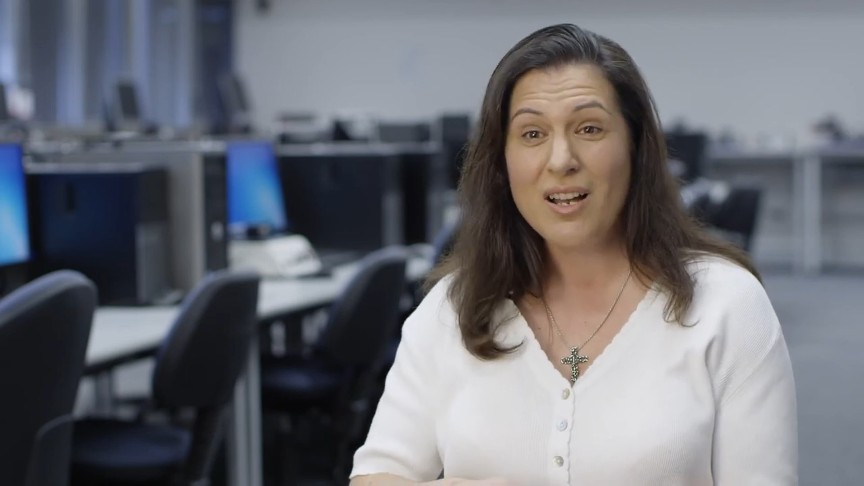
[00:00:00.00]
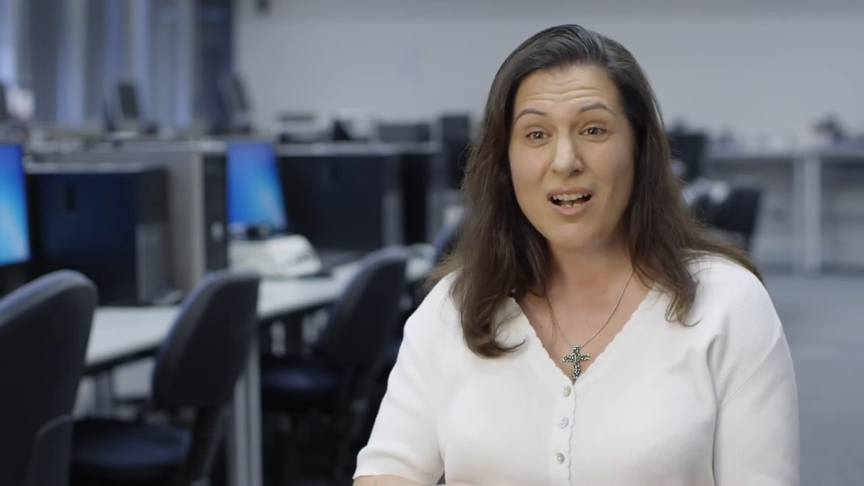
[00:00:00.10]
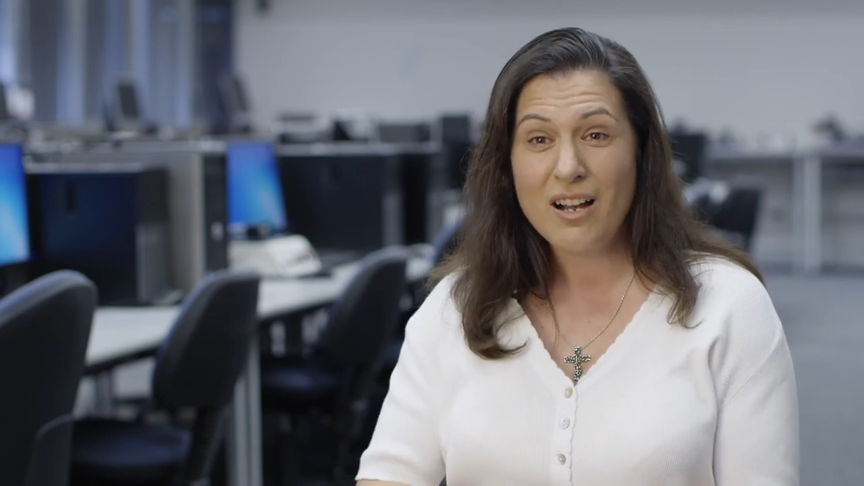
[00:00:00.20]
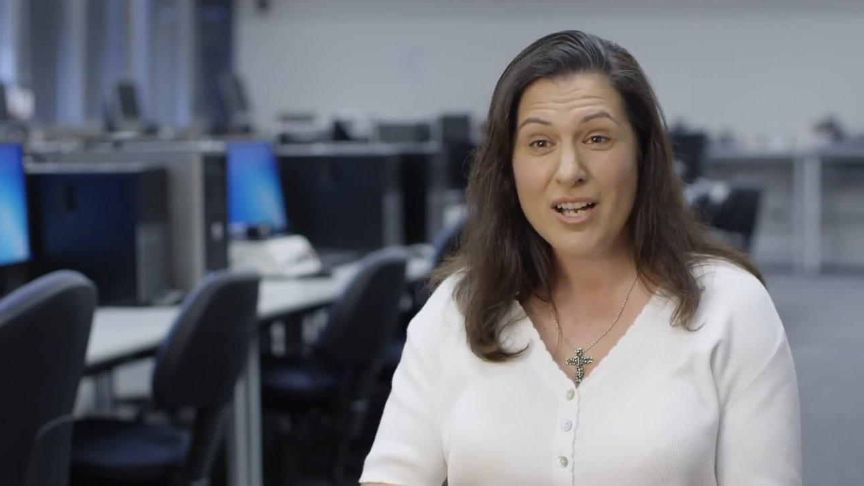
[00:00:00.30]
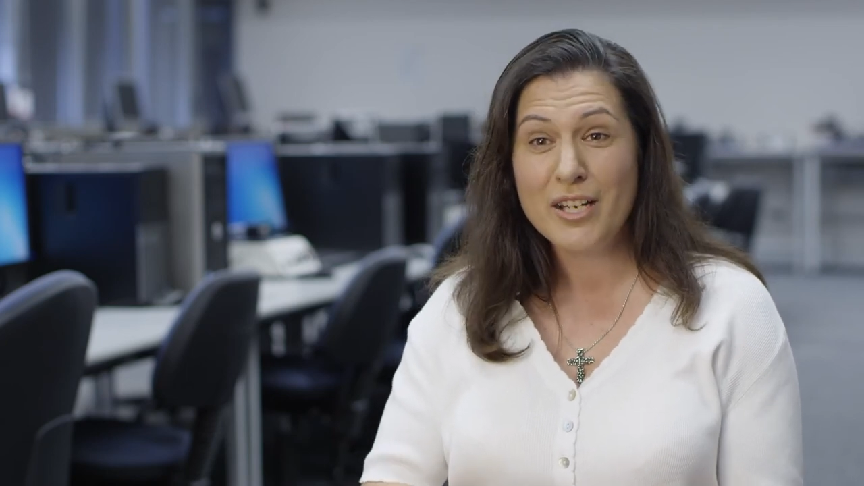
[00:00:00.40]

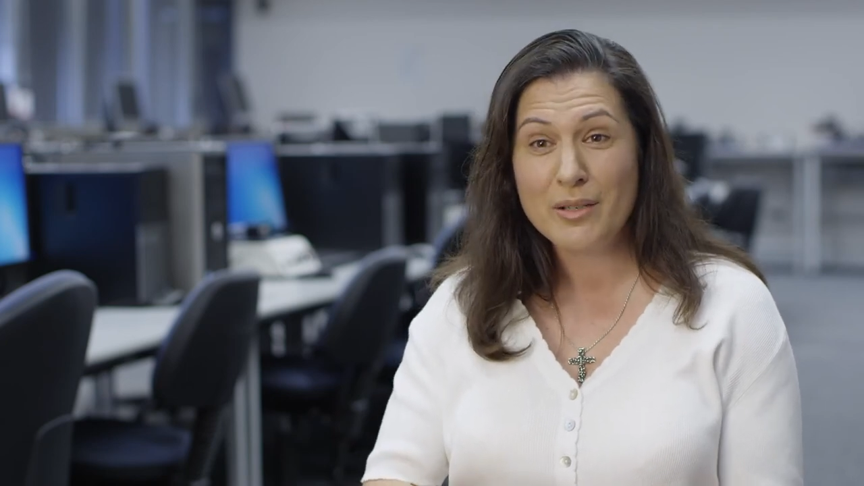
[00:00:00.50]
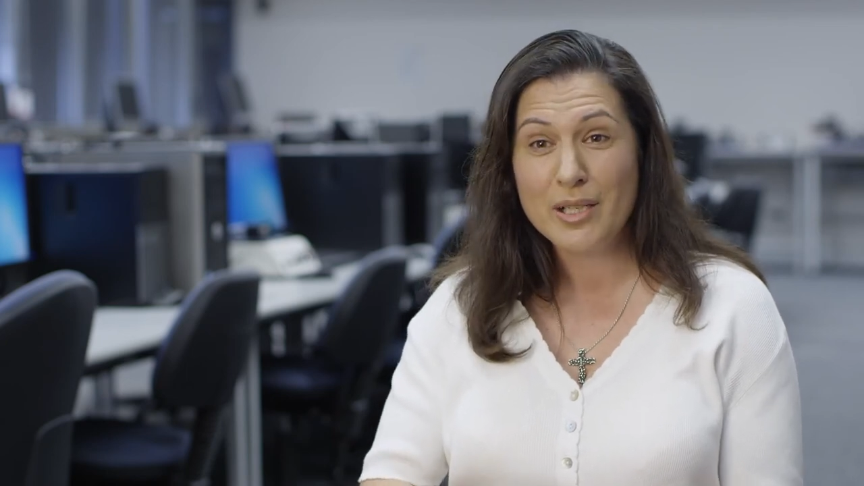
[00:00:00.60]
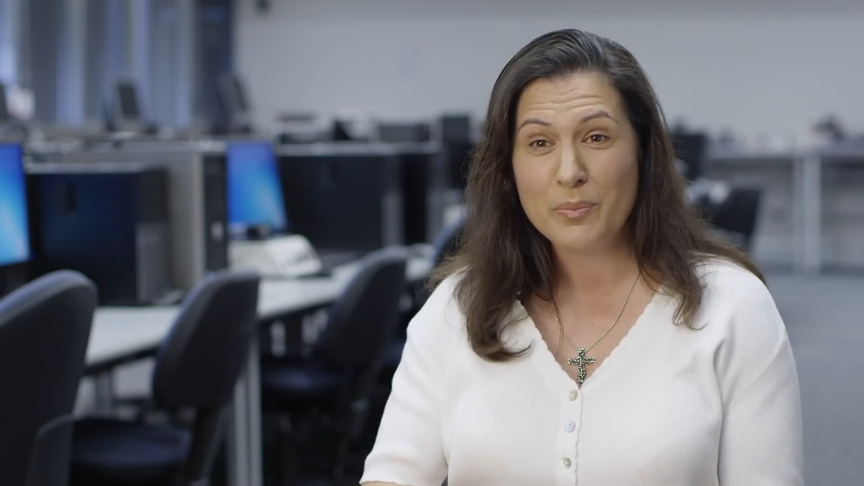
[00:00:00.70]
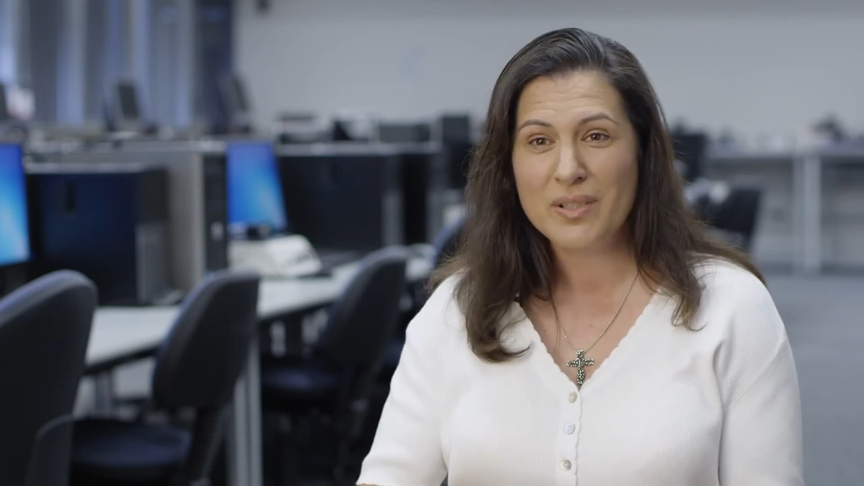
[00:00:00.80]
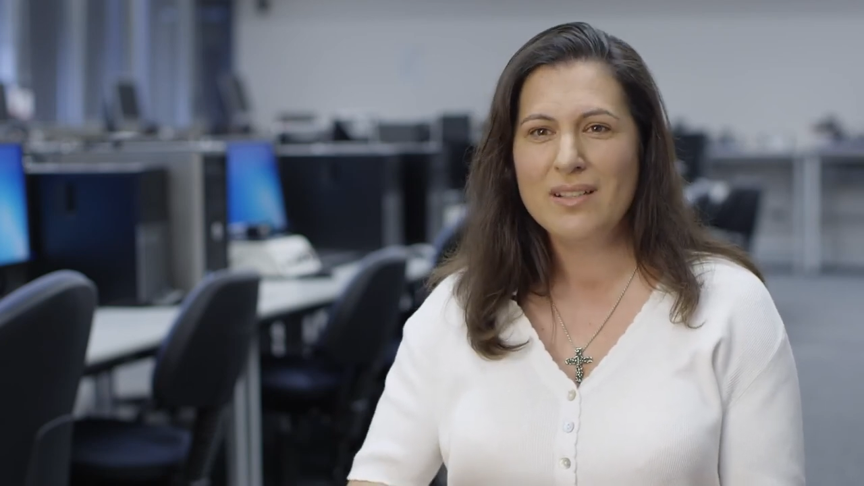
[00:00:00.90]
higher
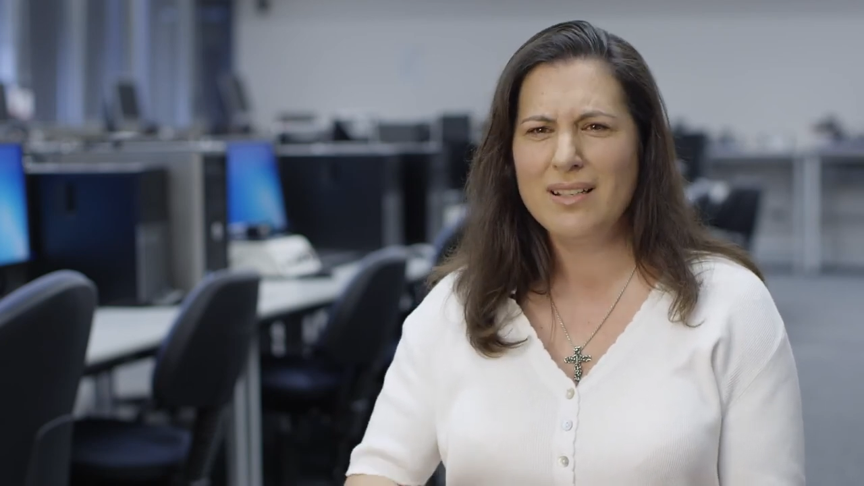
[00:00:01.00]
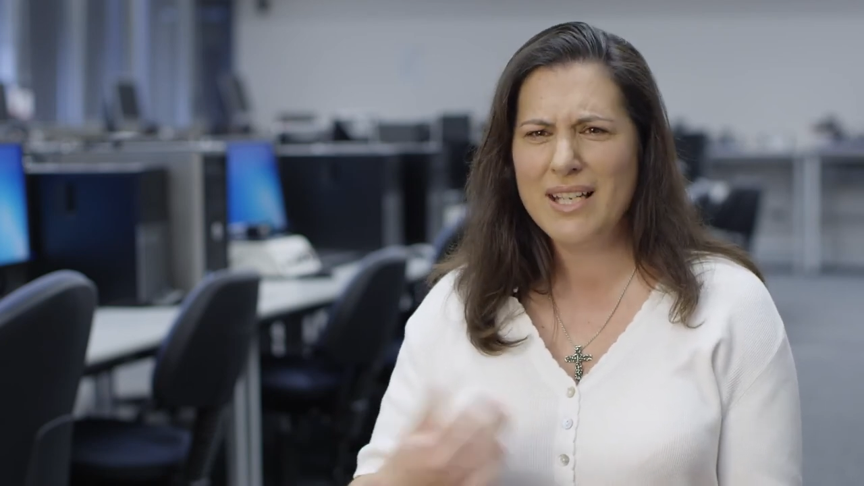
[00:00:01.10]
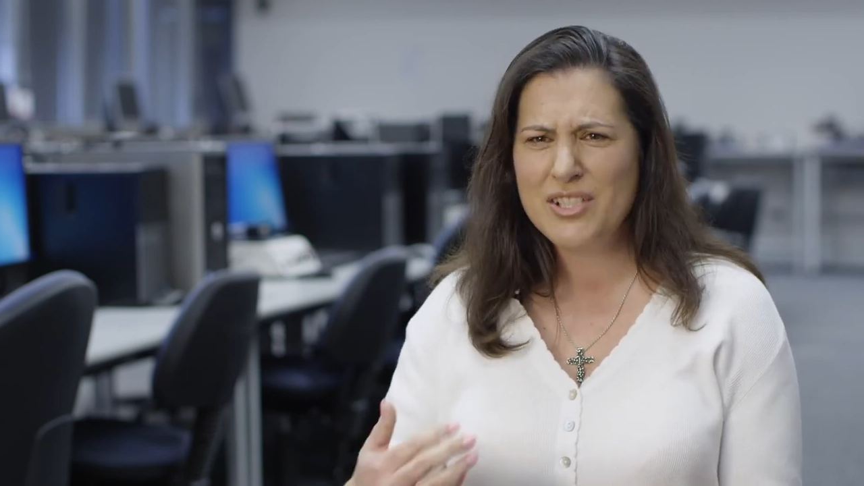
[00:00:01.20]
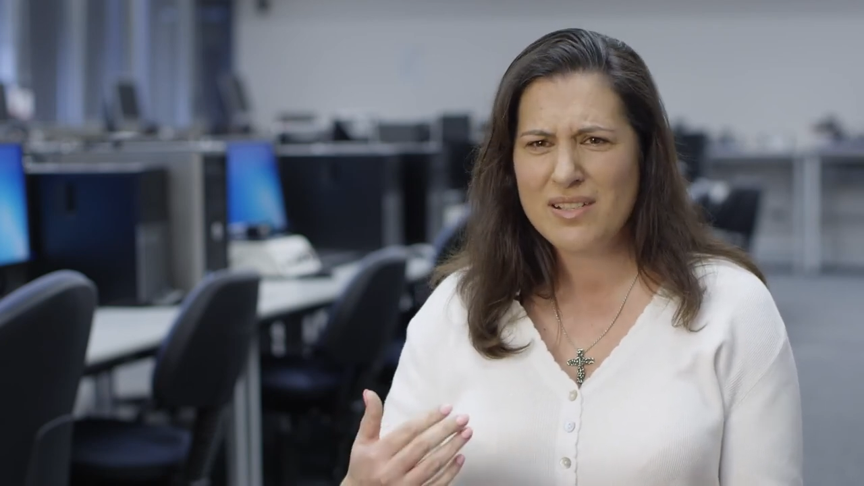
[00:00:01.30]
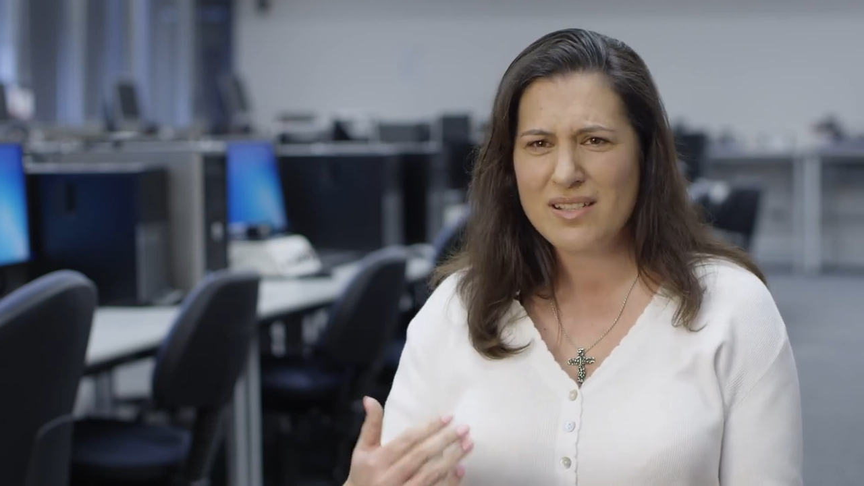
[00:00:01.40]
up,
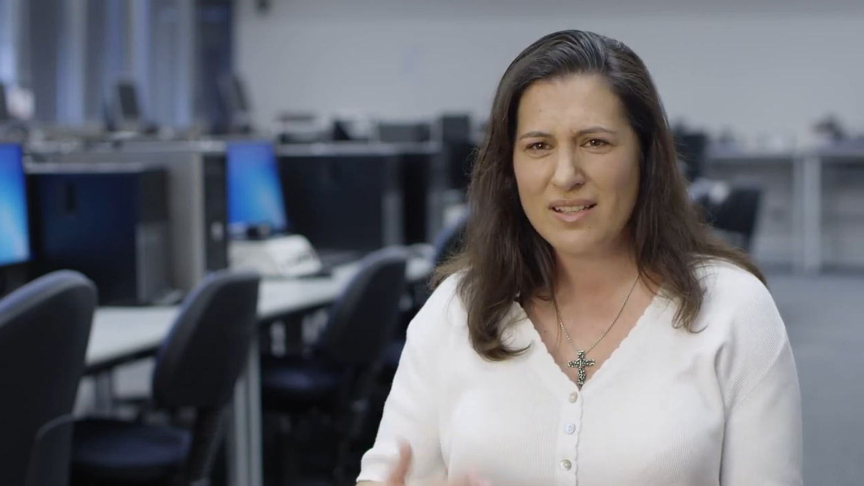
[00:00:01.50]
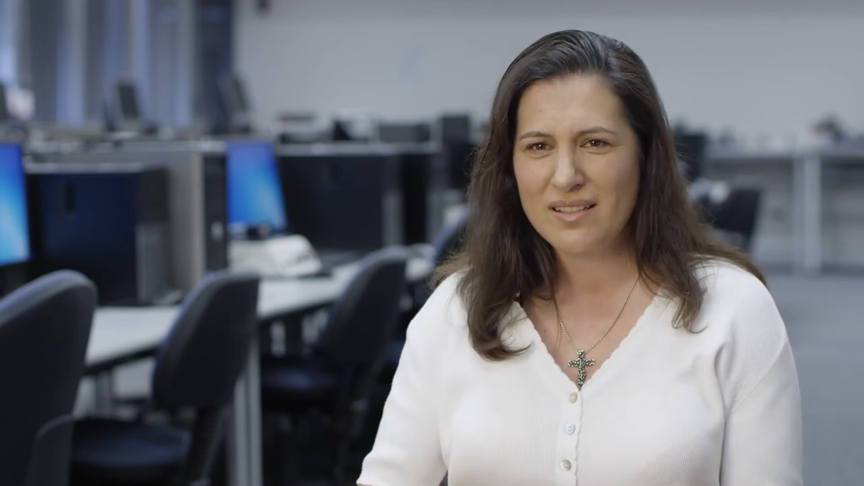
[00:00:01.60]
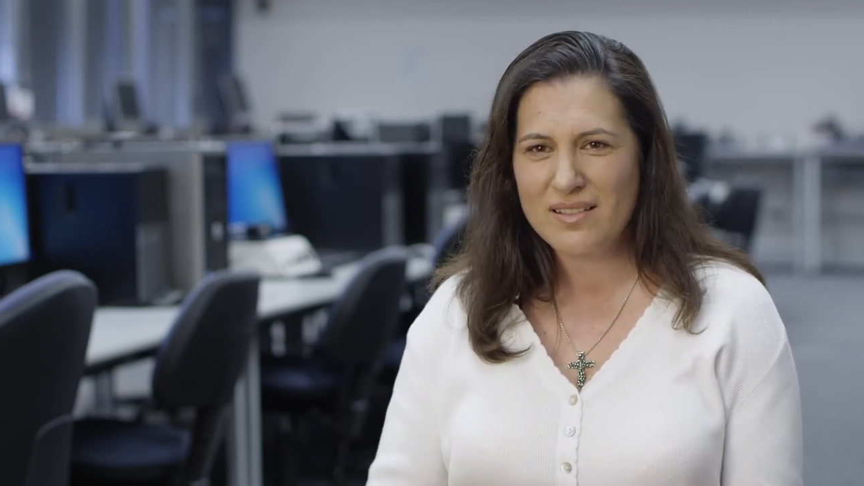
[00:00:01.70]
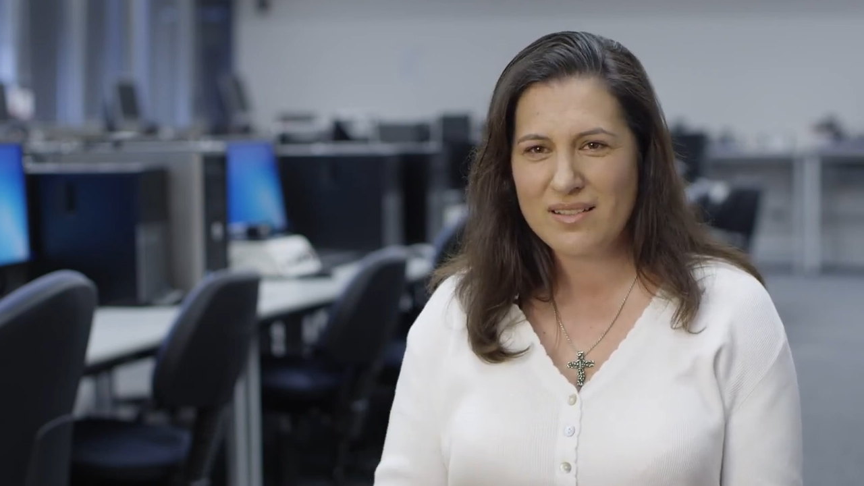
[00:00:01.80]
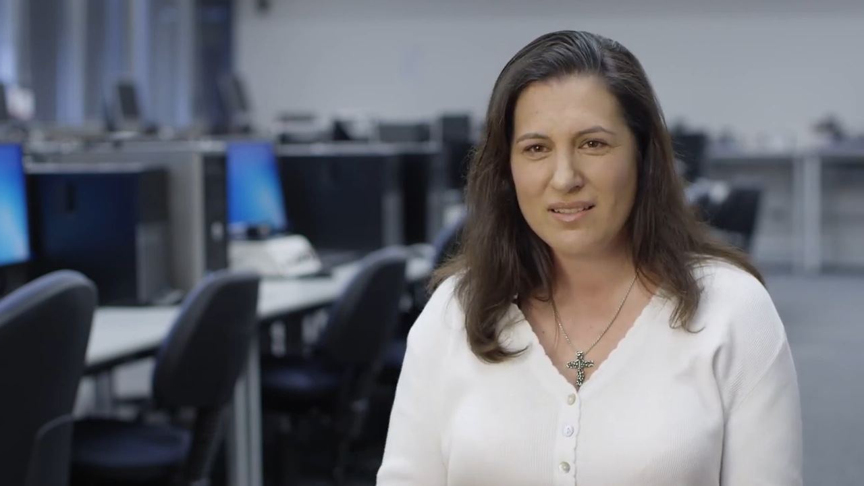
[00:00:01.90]
legend
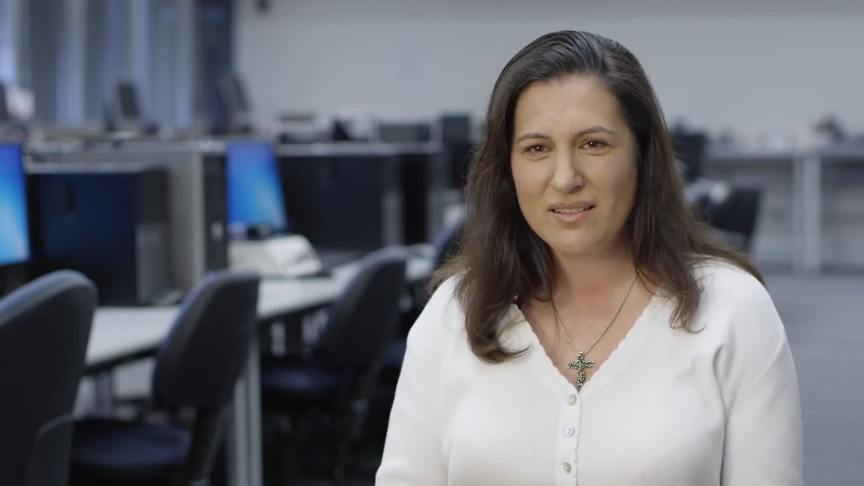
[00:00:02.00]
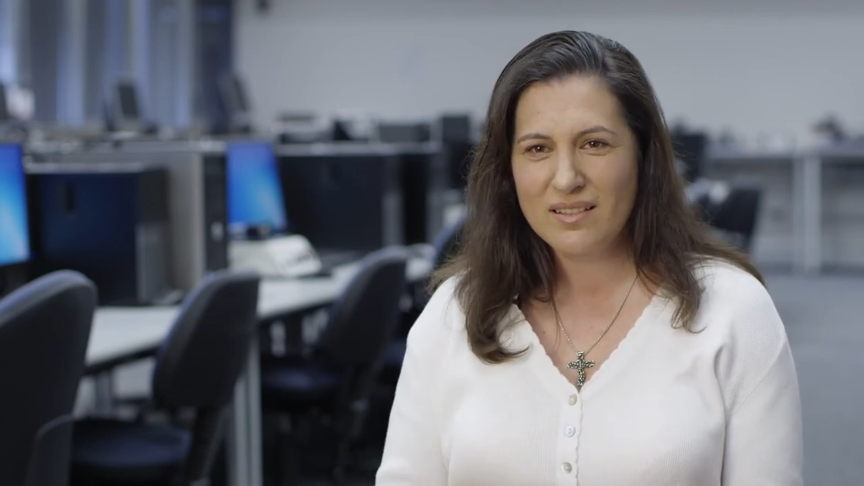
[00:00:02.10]
status,